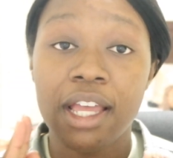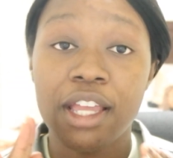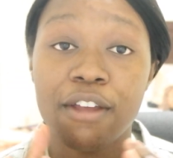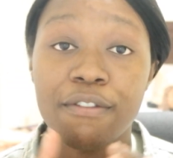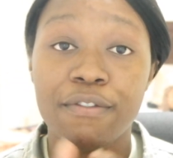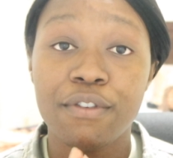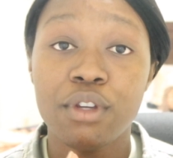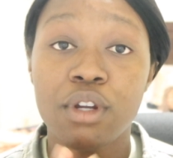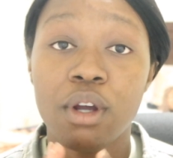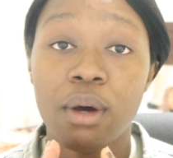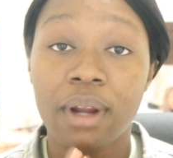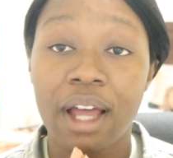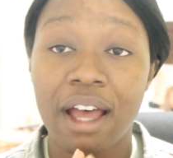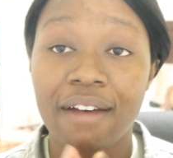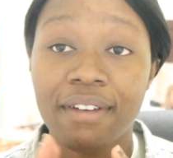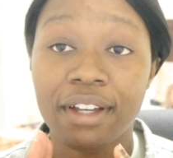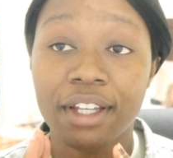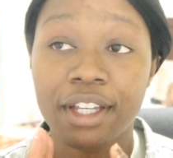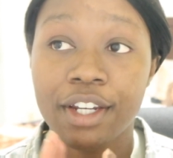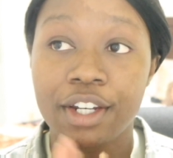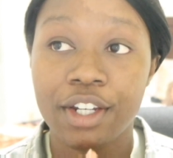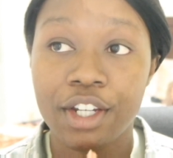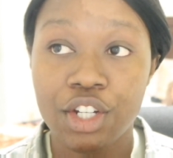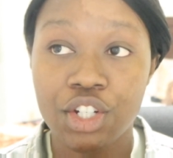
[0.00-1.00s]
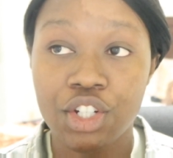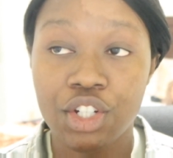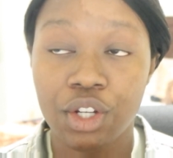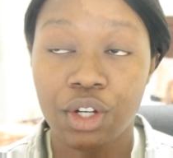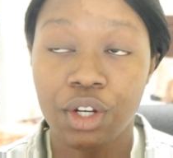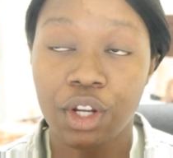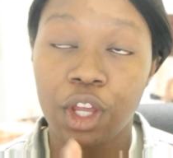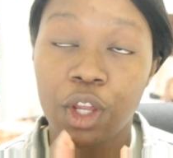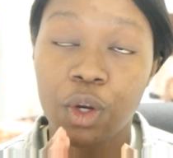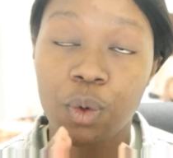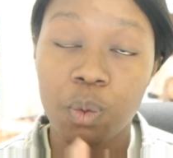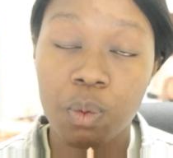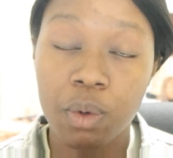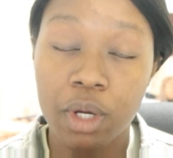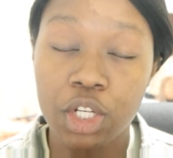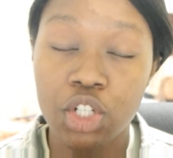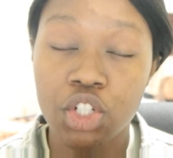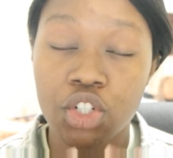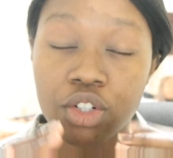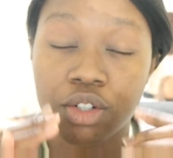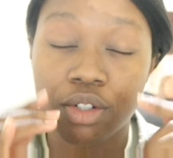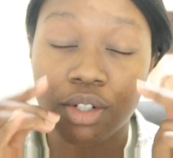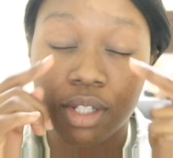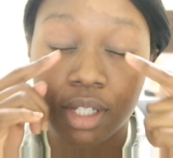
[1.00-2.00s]
If you don't have a condition in
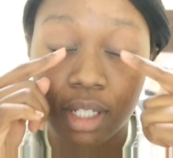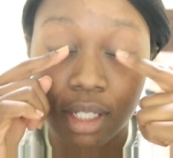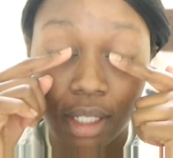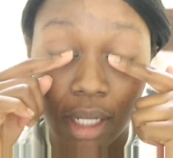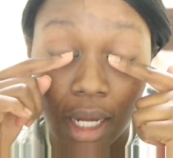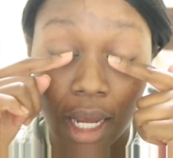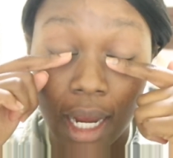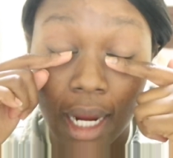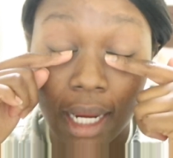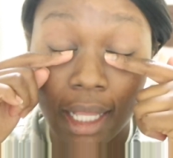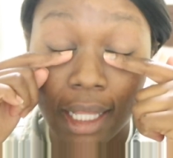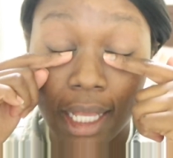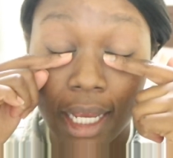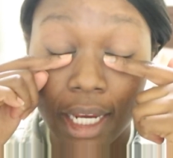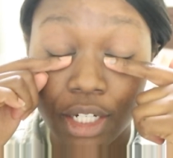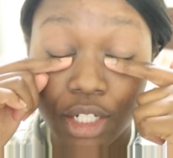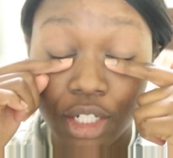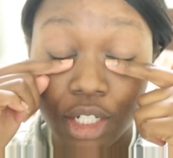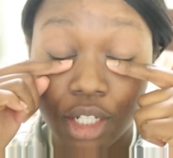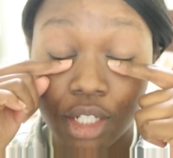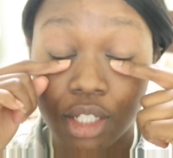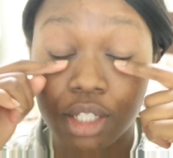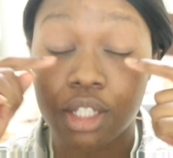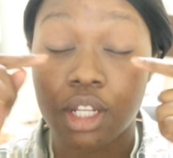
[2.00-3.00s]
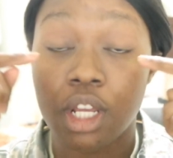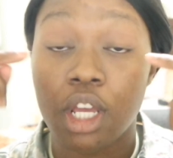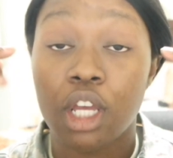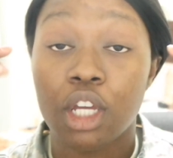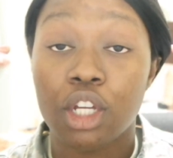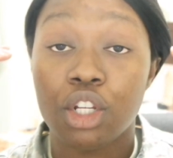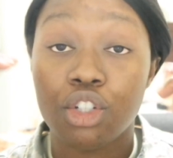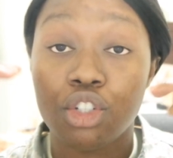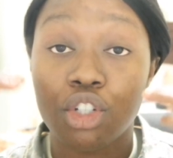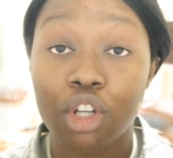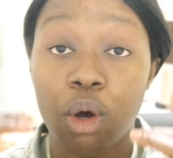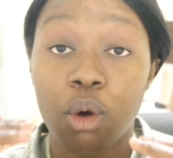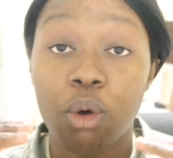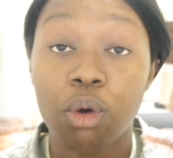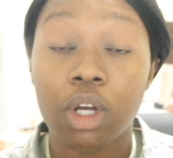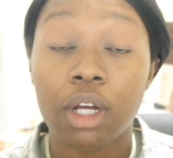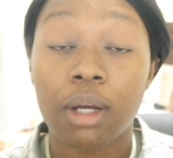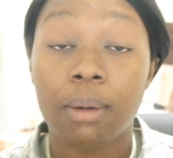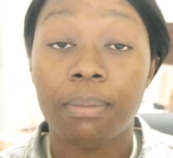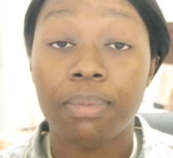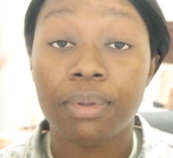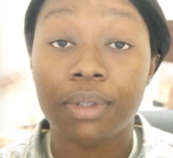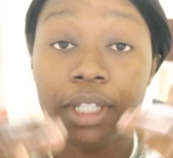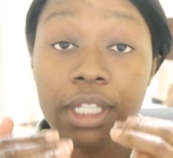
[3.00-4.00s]
which your eyelashes don't
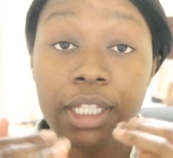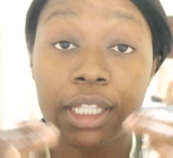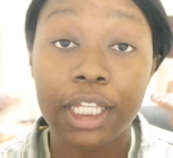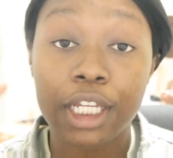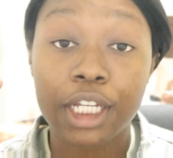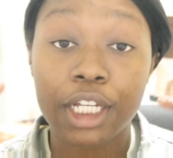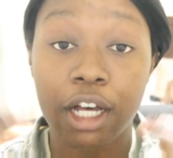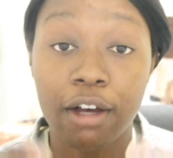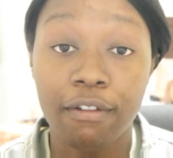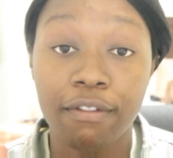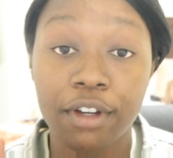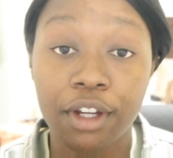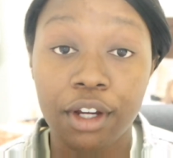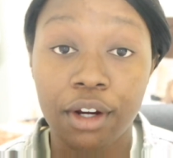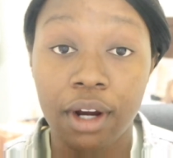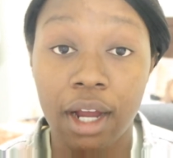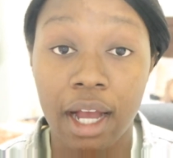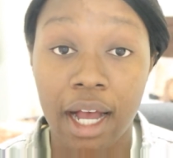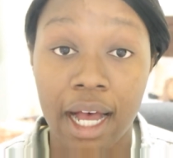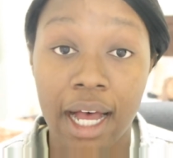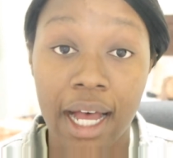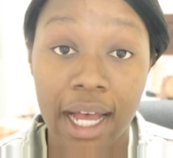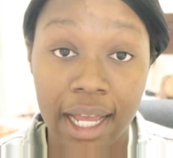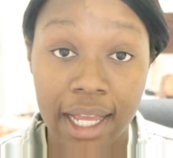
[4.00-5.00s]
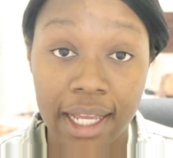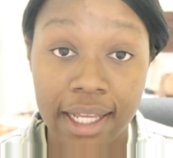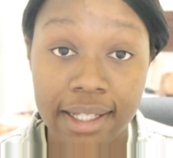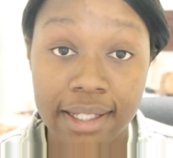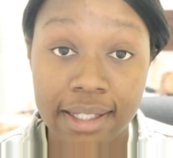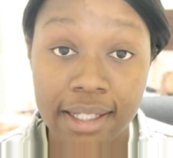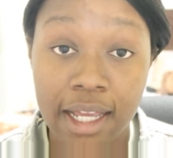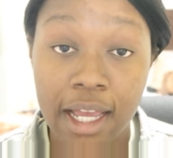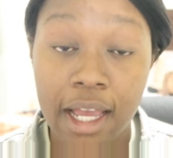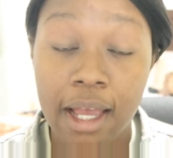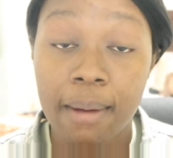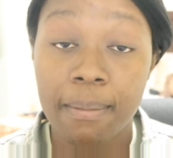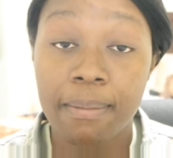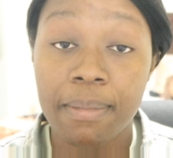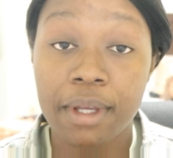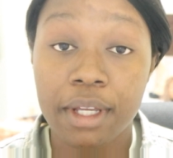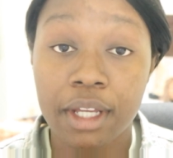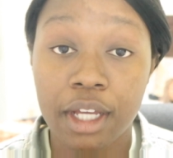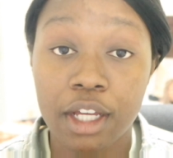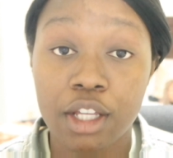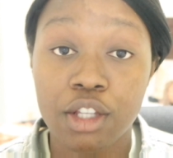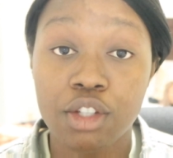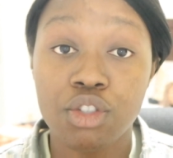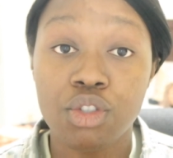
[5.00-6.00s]
completely cover your eyes
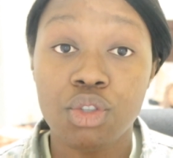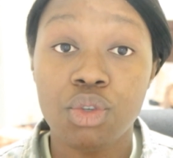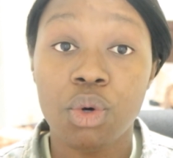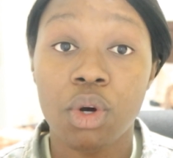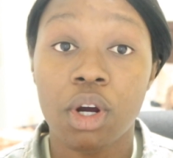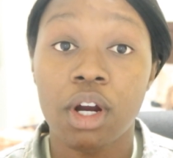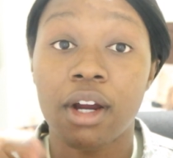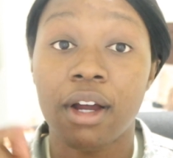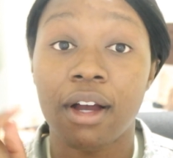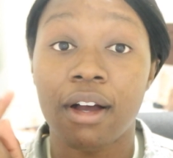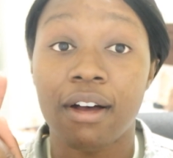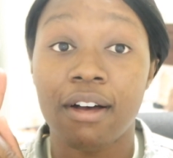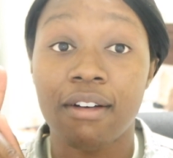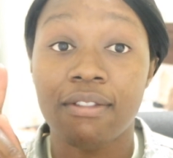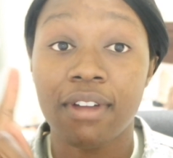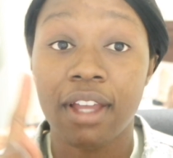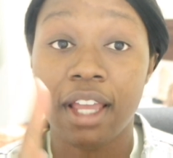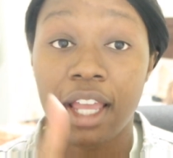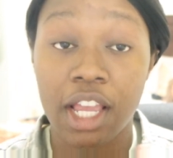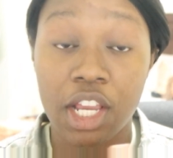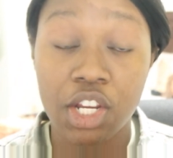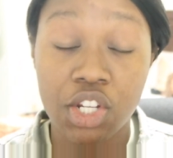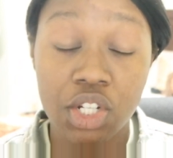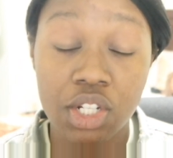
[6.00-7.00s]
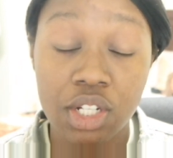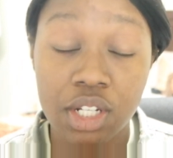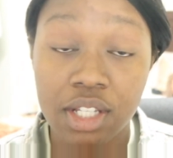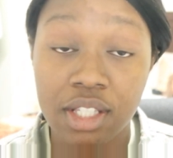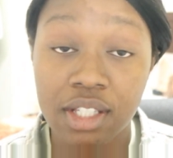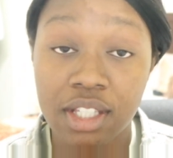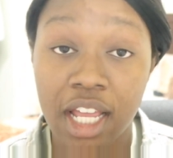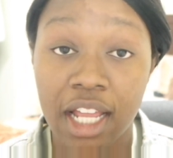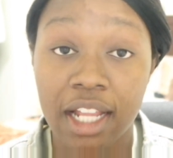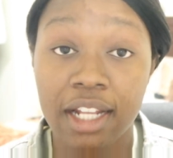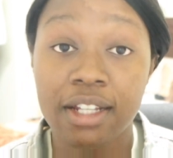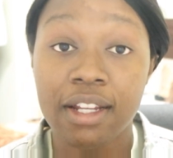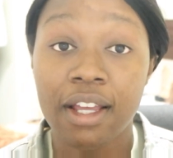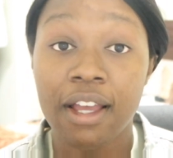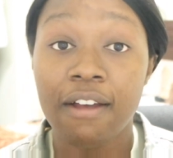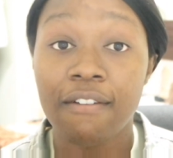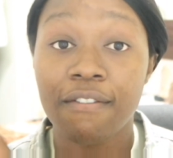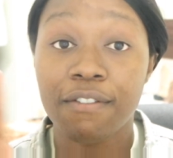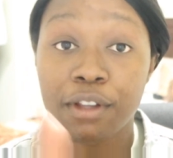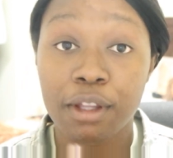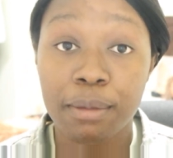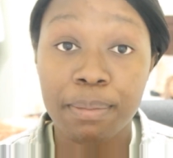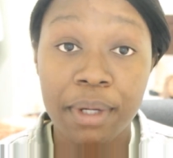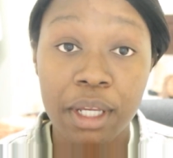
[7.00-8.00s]
because you are of Asian descent,
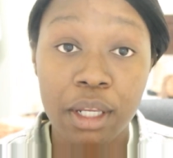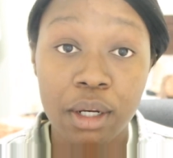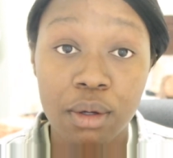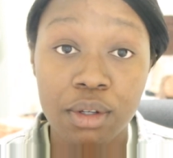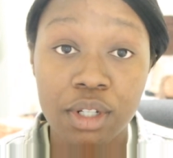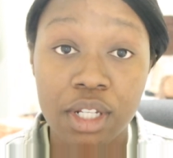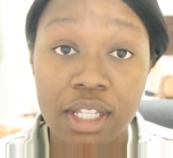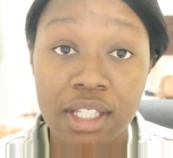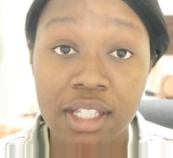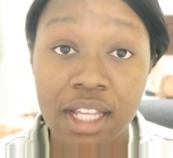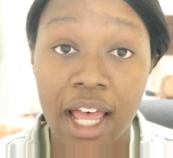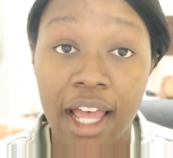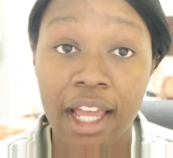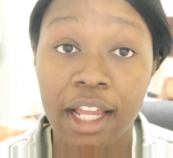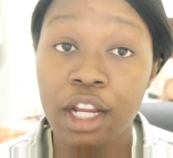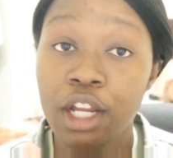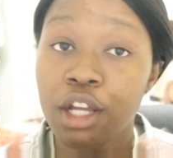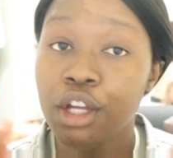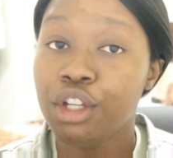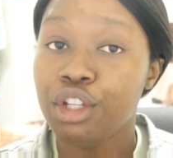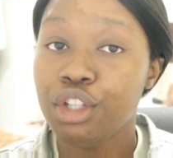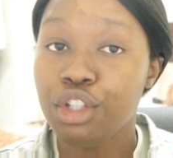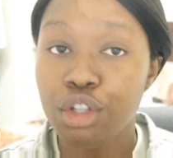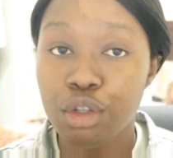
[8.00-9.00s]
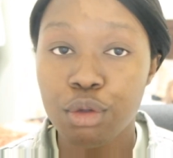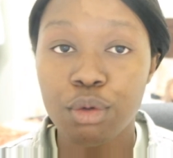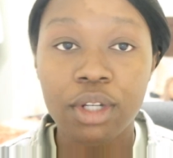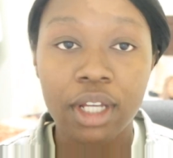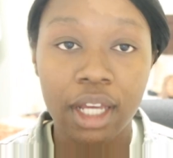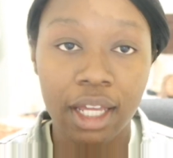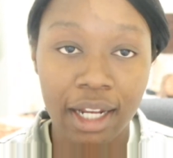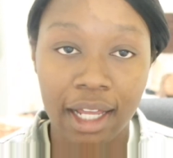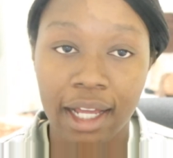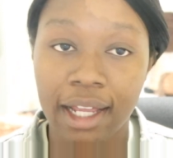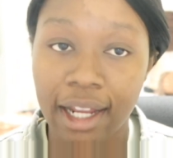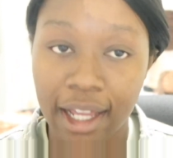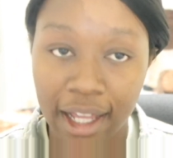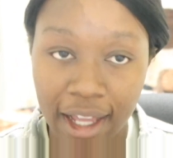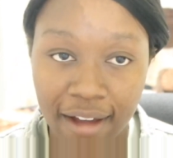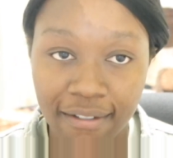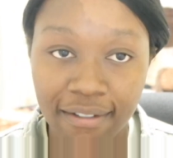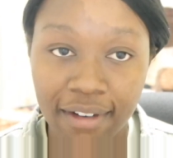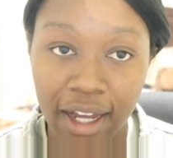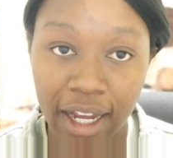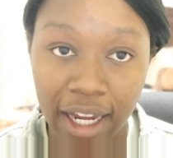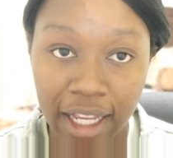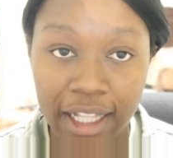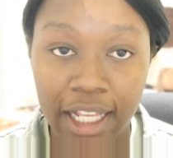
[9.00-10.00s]
Filipino descent, you cannot
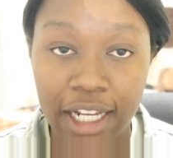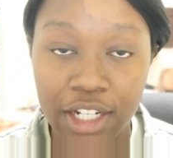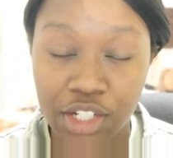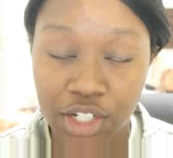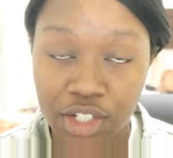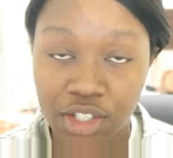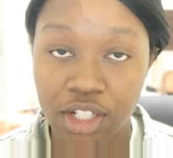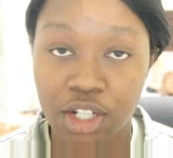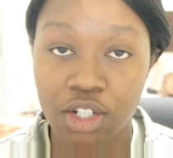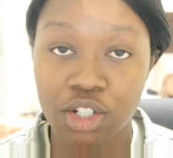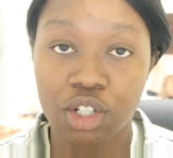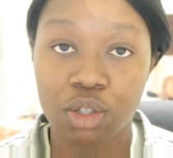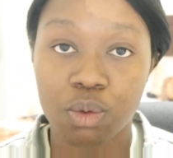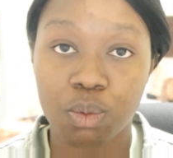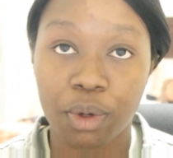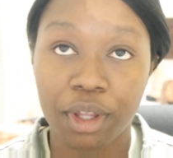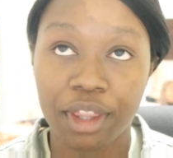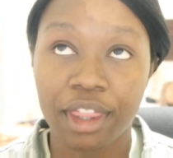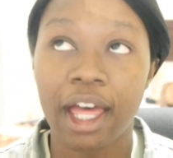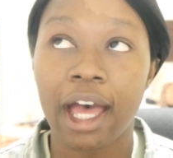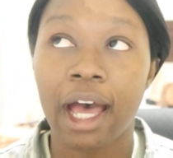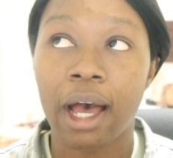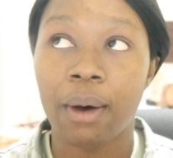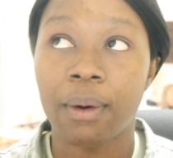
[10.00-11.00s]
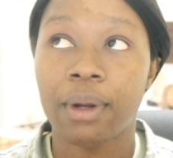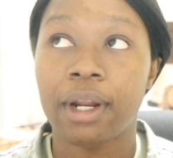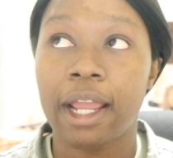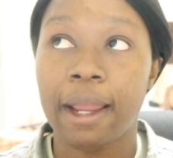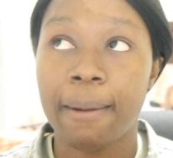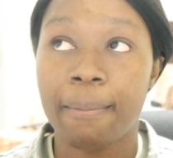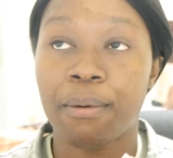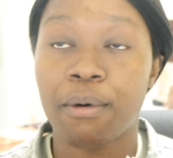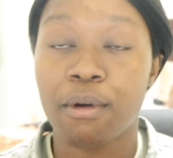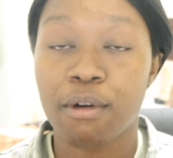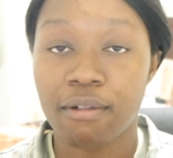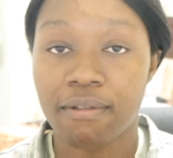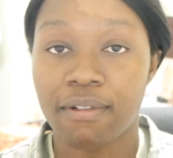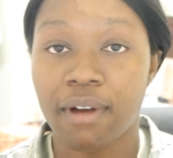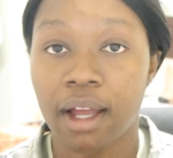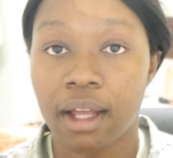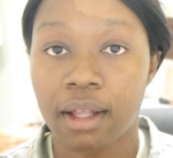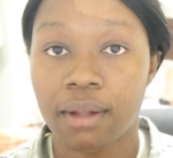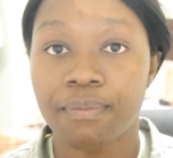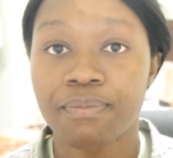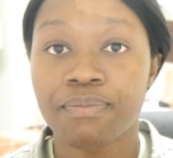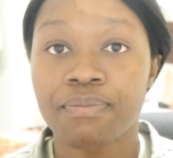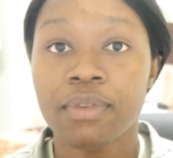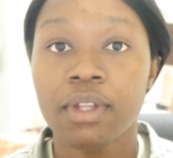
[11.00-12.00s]
have eyelash extension without a
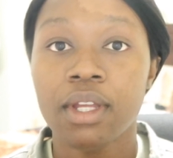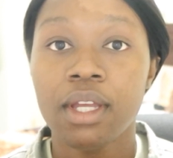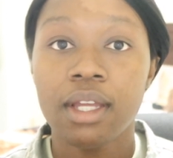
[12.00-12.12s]
profile.